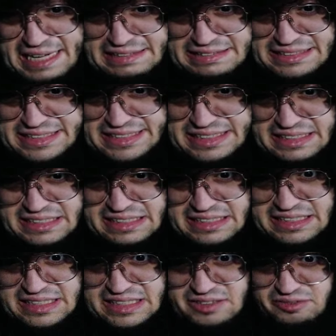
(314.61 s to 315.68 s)
end
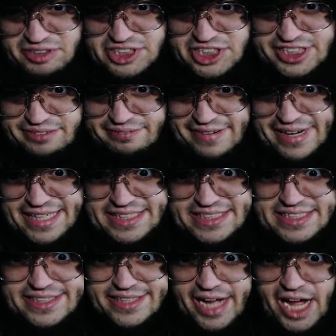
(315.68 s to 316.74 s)
when she
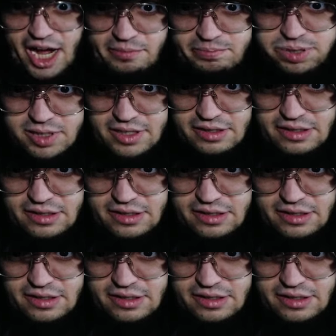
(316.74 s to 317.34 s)
wakes up